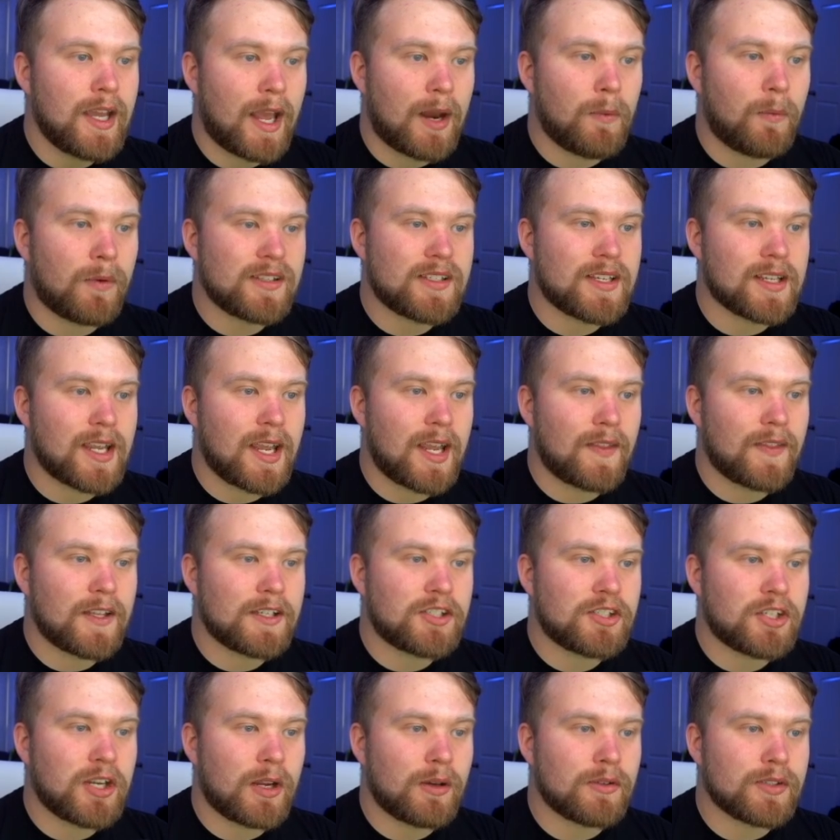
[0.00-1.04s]
And once again,
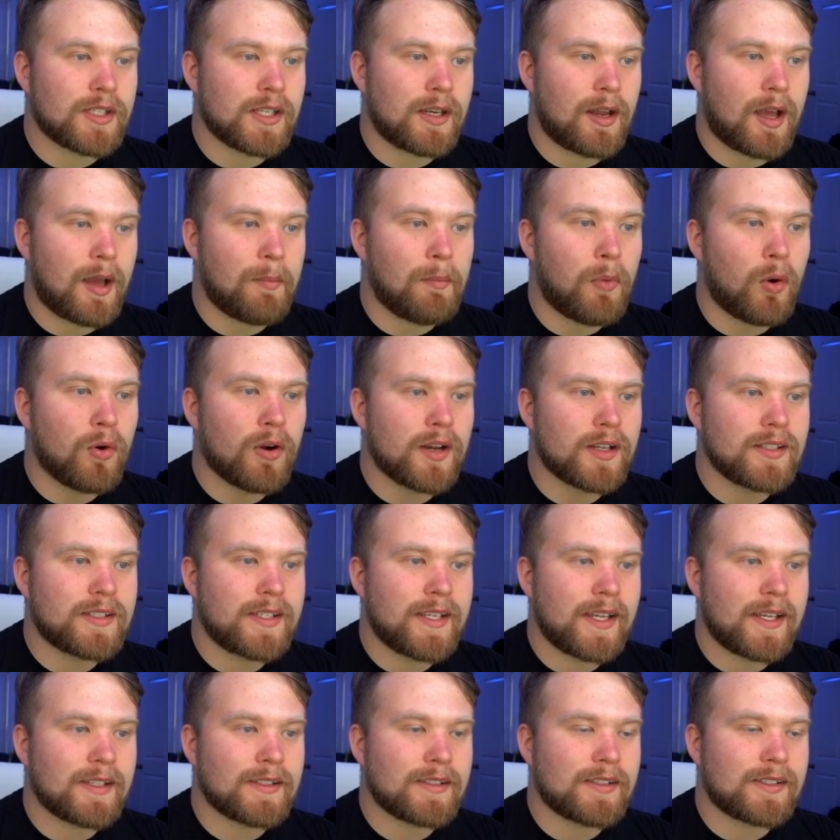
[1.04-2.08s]
this shows a more
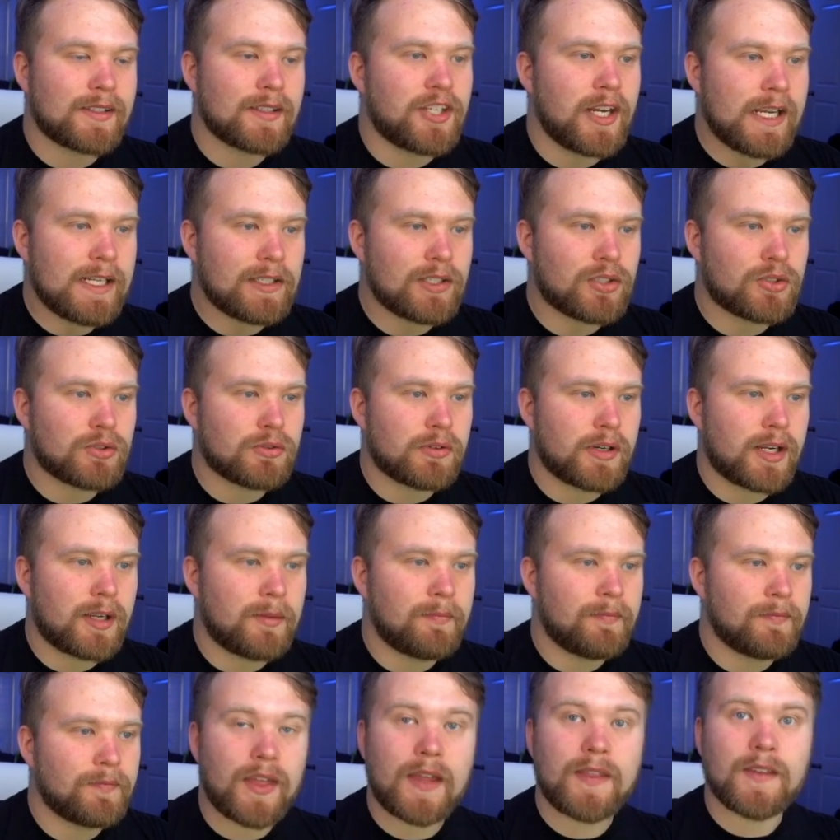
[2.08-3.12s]
intense jet
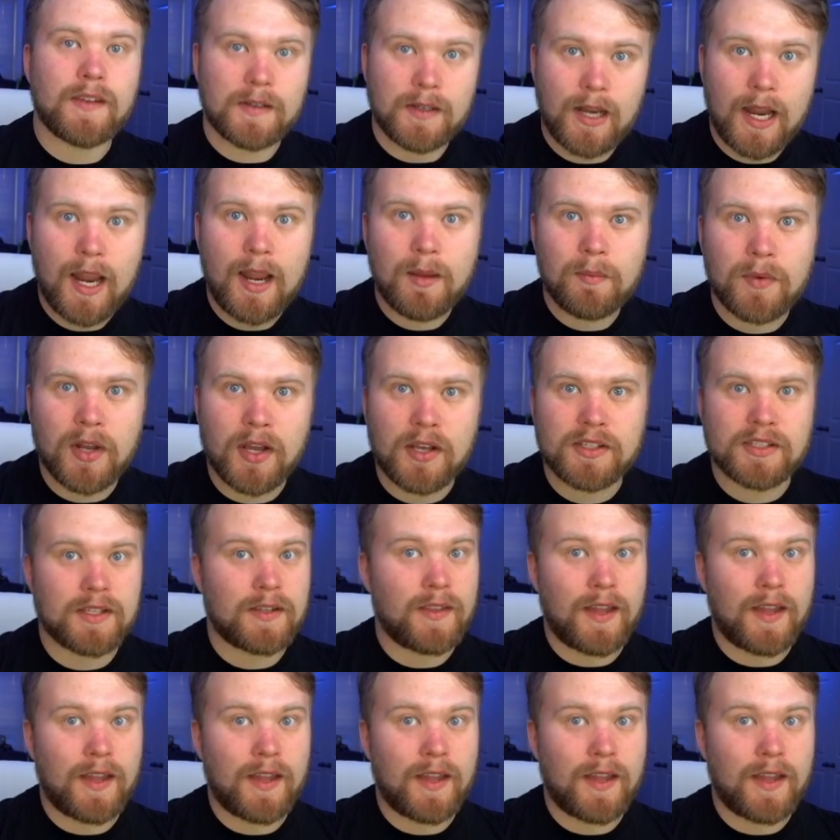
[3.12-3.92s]
stream than the NAM does.